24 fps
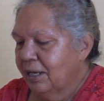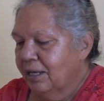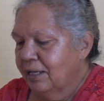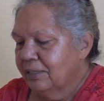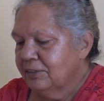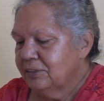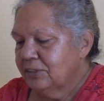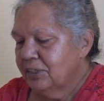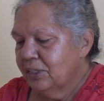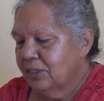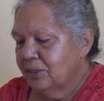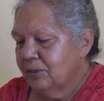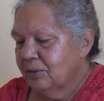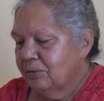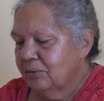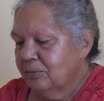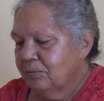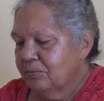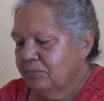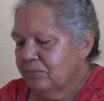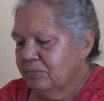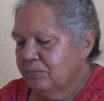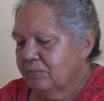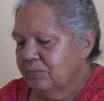
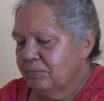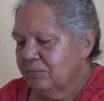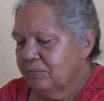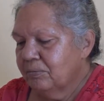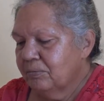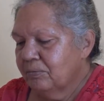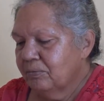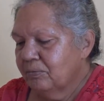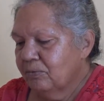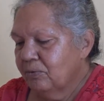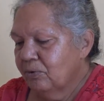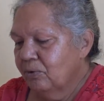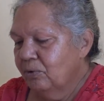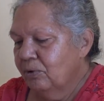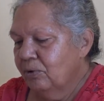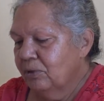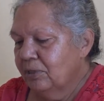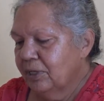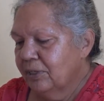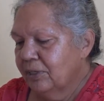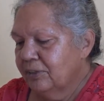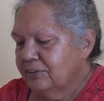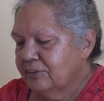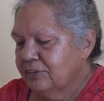So all
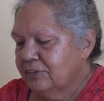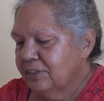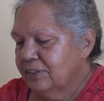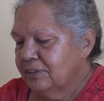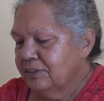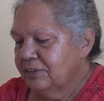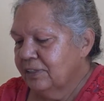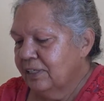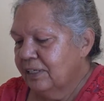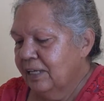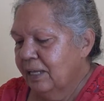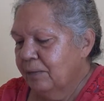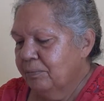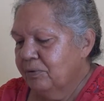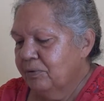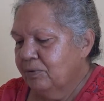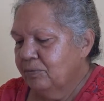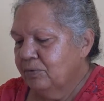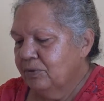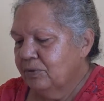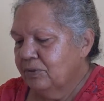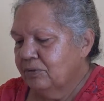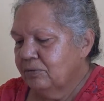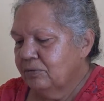those things that
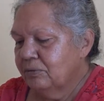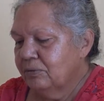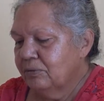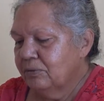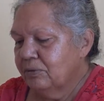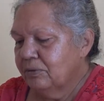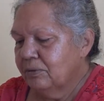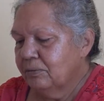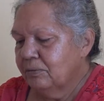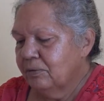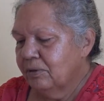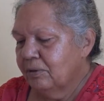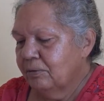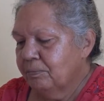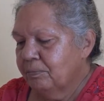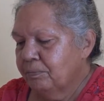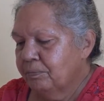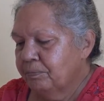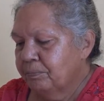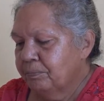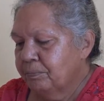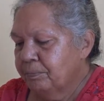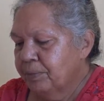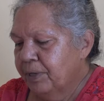happen with the
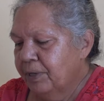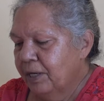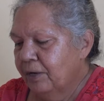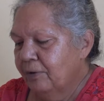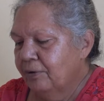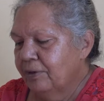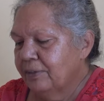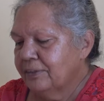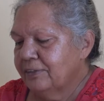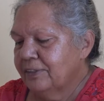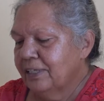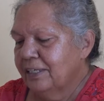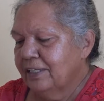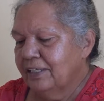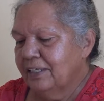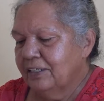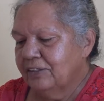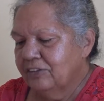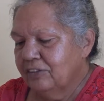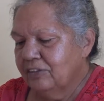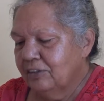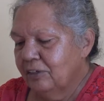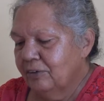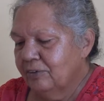parents and the
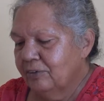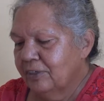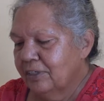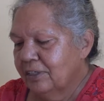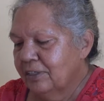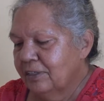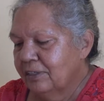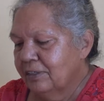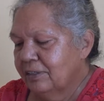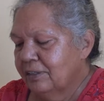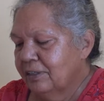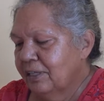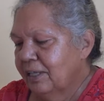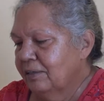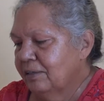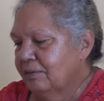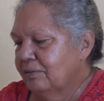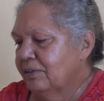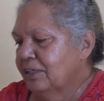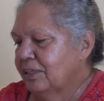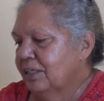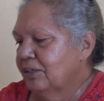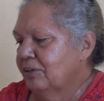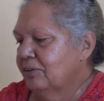children,
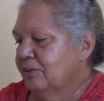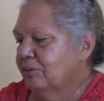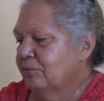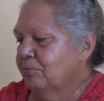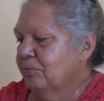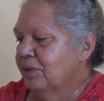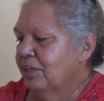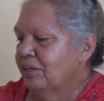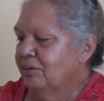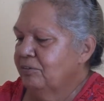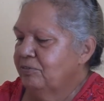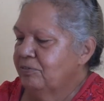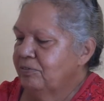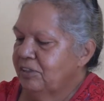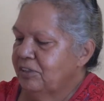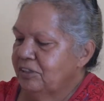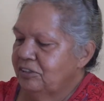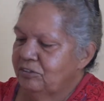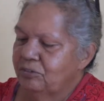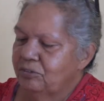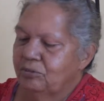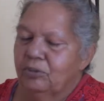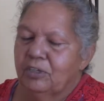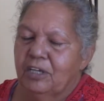that thing could
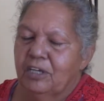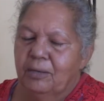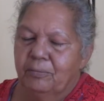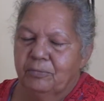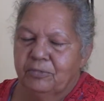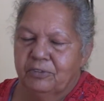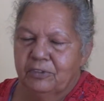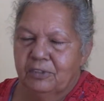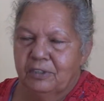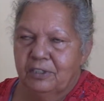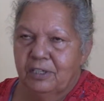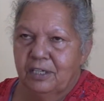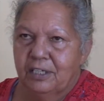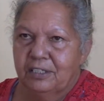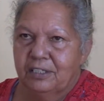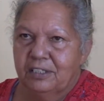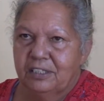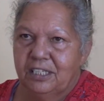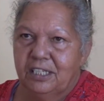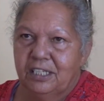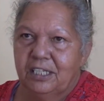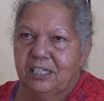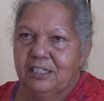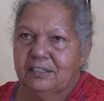manifest or come to light
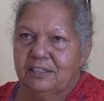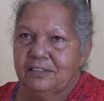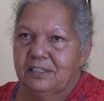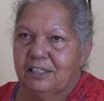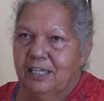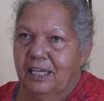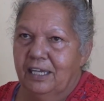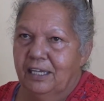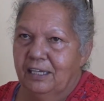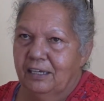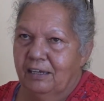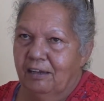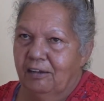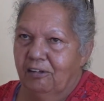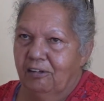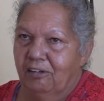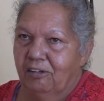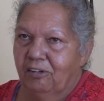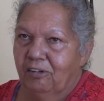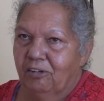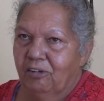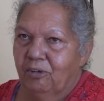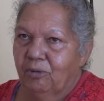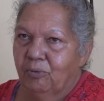years later
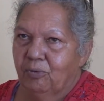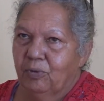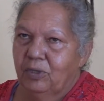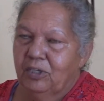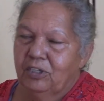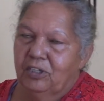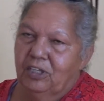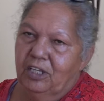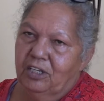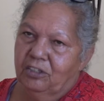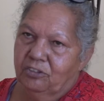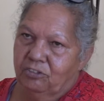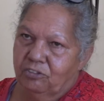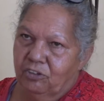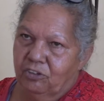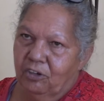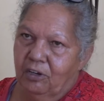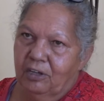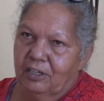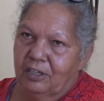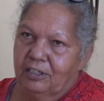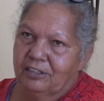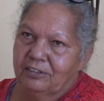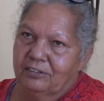when that
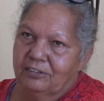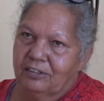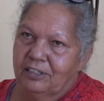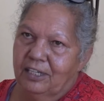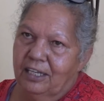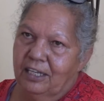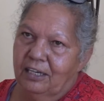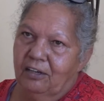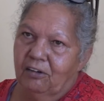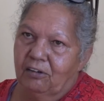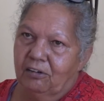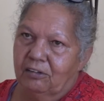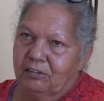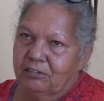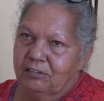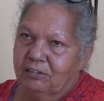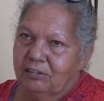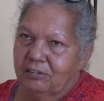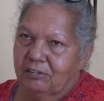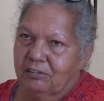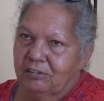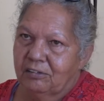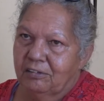child is an adult.